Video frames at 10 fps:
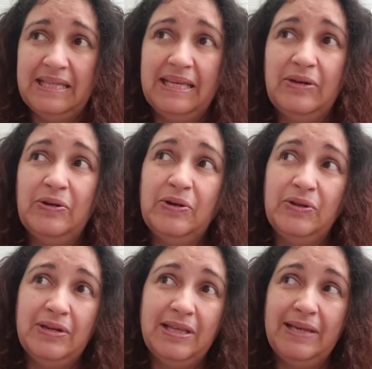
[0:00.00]
They don't know
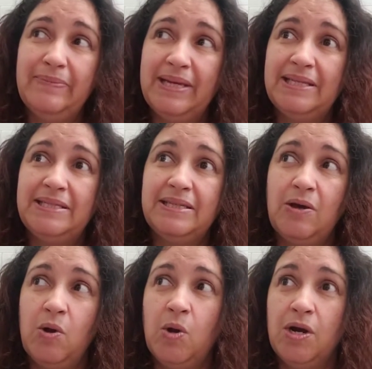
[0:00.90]
their limit,
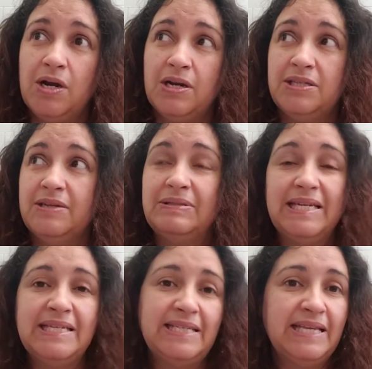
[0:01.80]
or
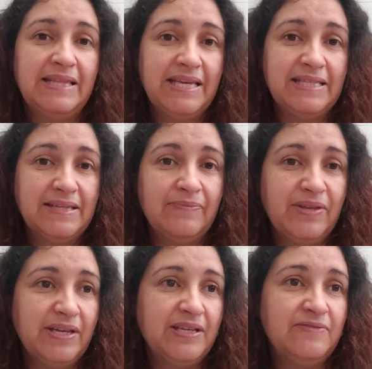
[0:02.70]
sometimes they think
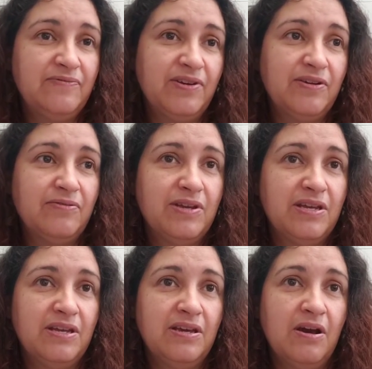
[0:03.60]
something is
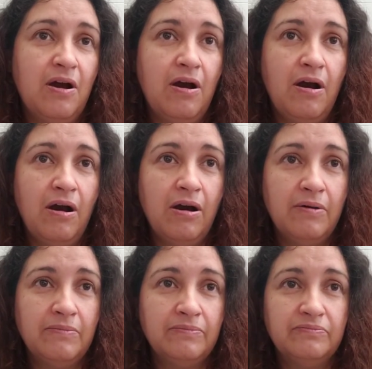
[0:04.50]
very
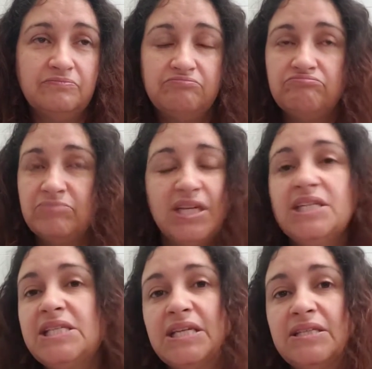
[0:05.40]

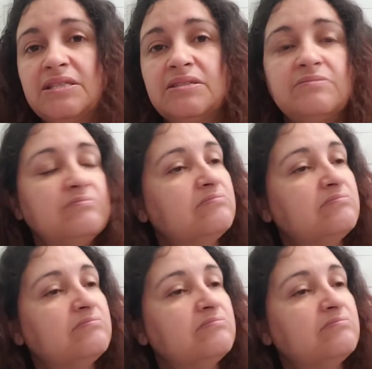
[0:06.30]
innocent